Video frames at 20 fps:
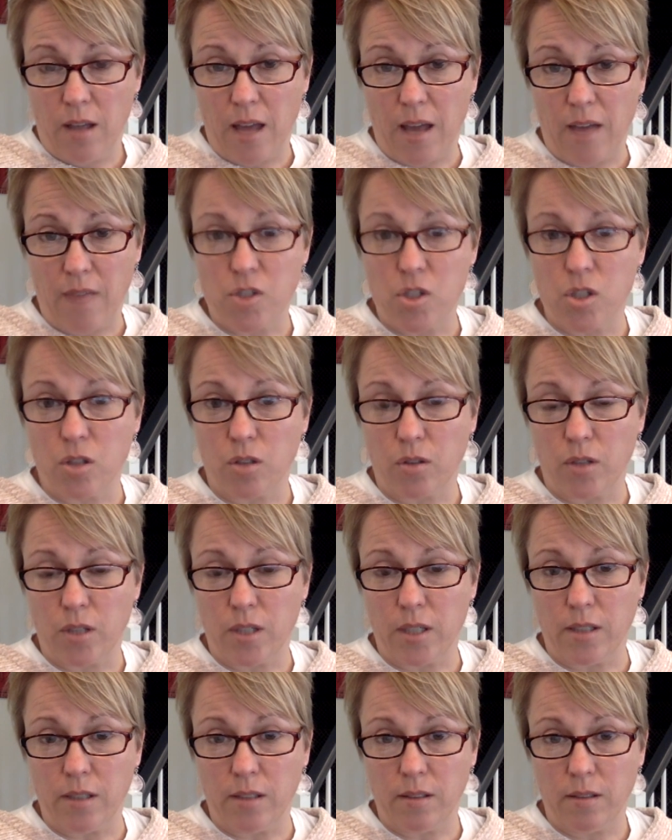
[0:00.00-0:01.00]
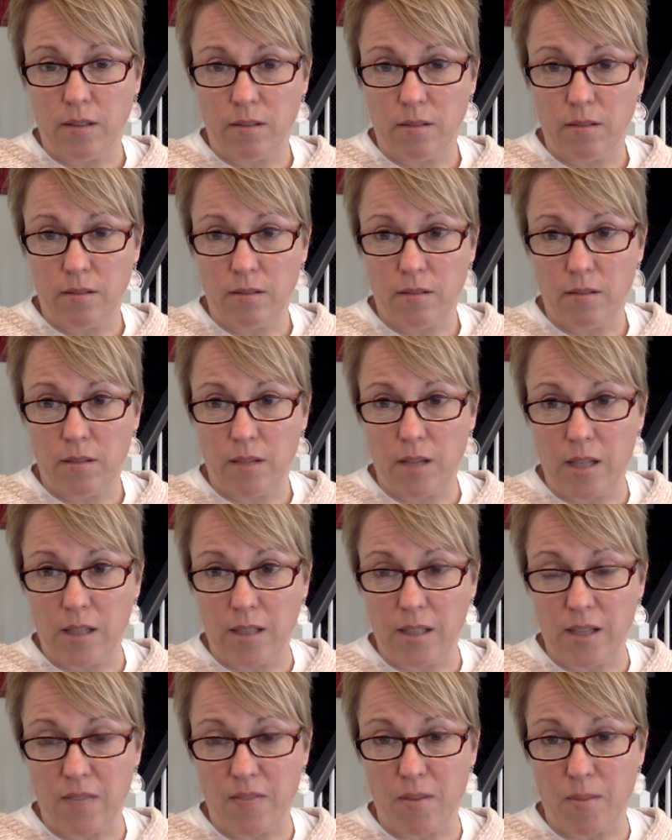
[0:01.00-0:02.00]
have children and and
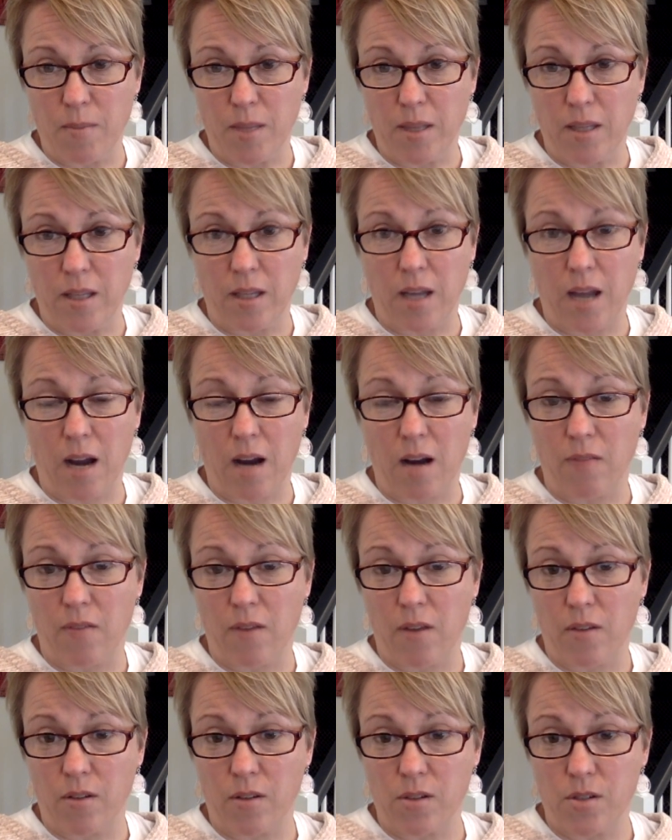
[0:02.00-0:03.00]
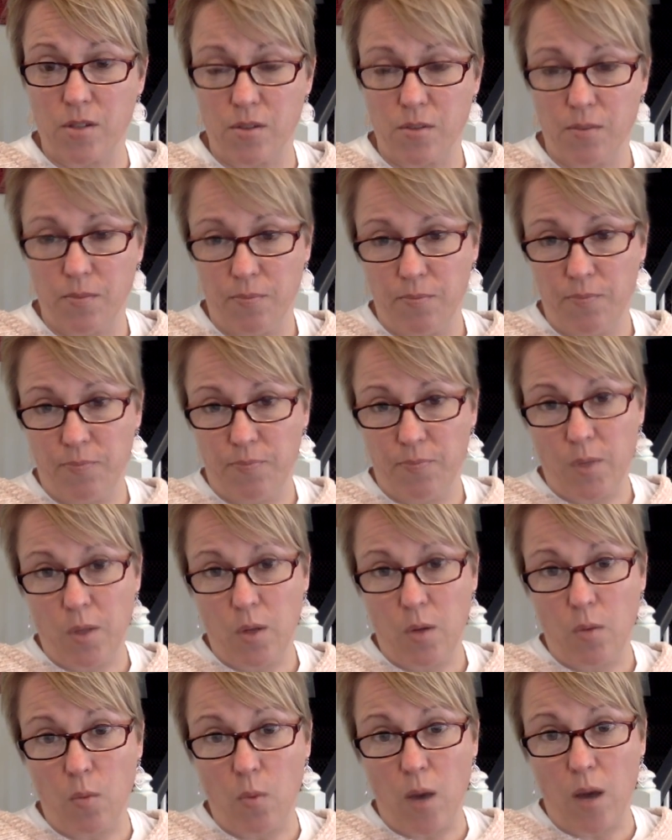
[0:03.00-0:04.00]
leave them in the care of others
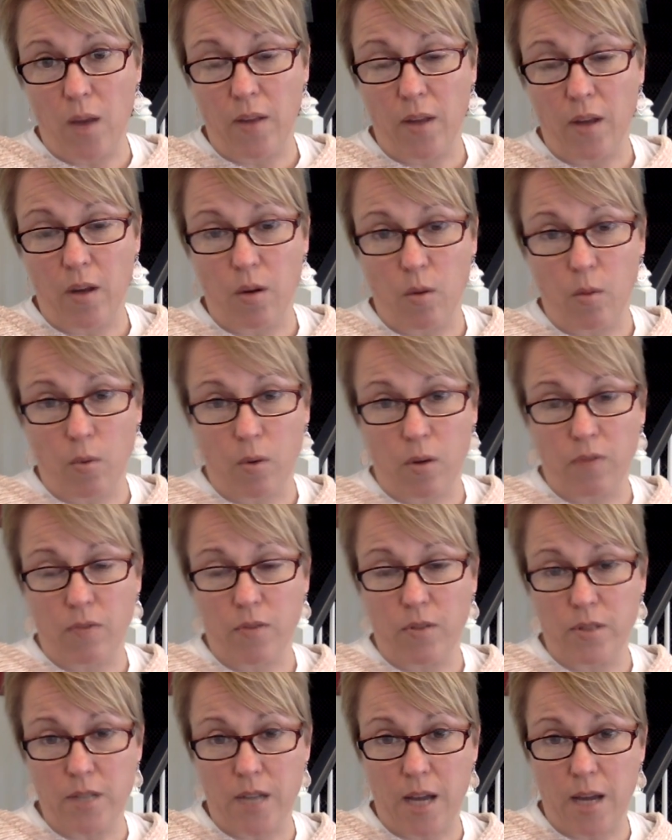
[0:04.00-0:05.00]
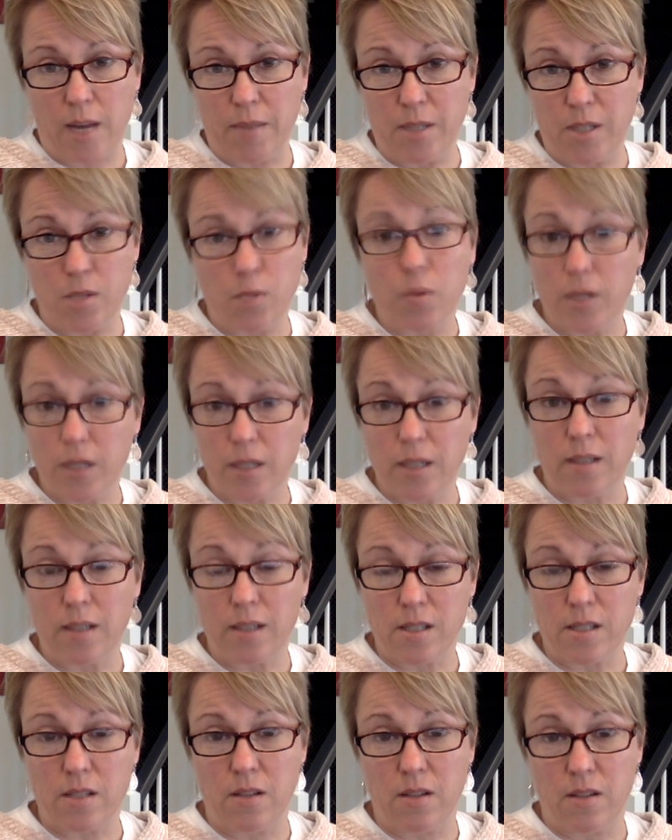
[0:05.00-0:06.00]
while they go to work full time. It's really
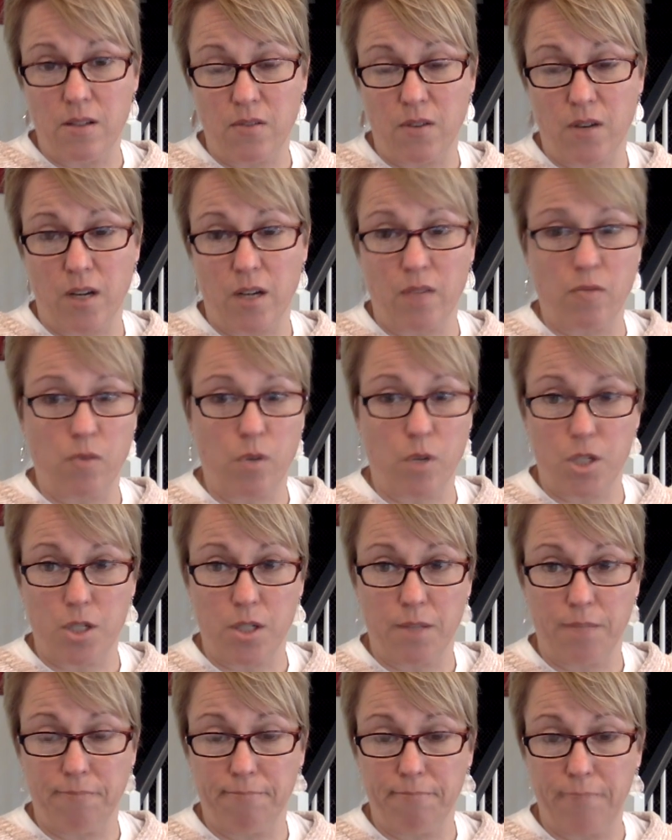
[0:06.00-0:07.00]
it's it's very unfortunate.